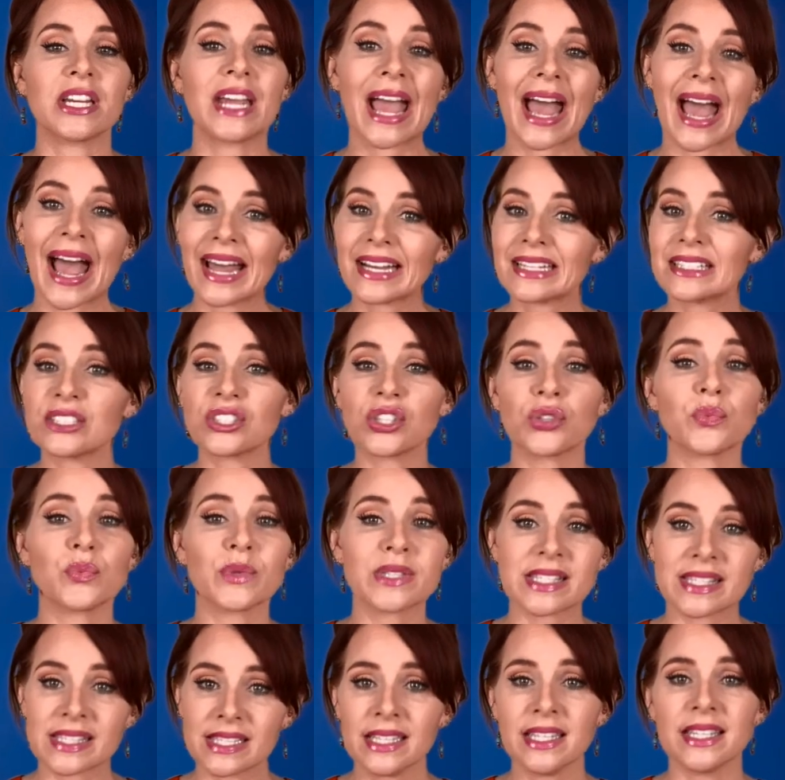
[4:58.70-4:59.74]
hadn't
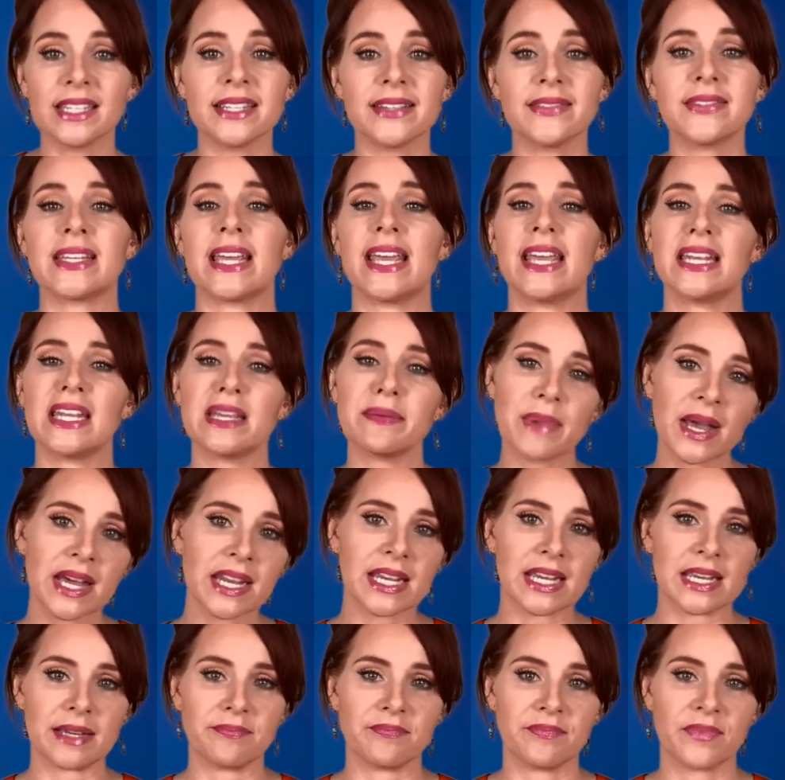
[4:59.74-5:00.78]
received any
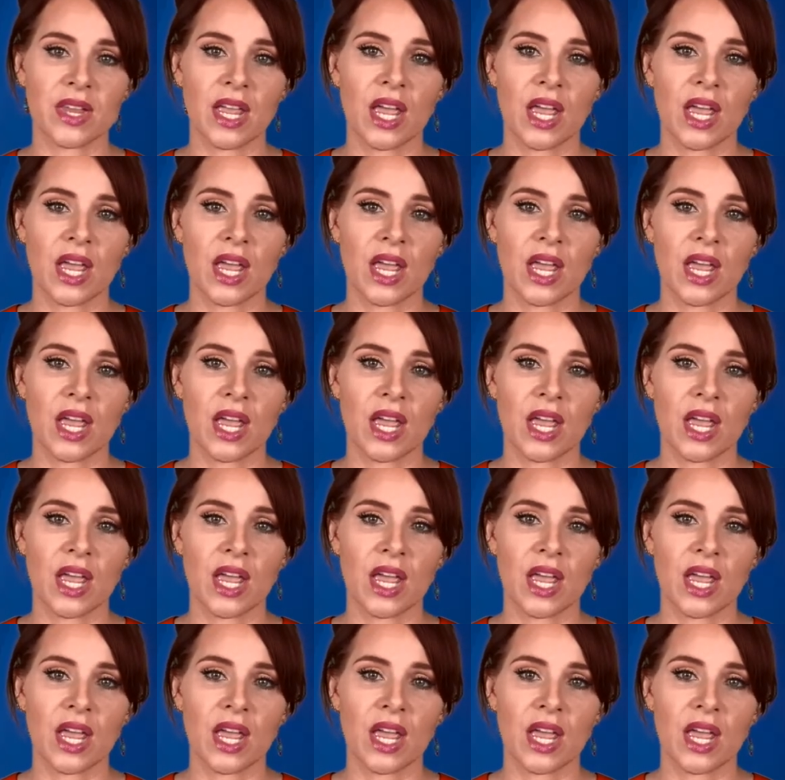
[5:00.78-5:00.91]
money.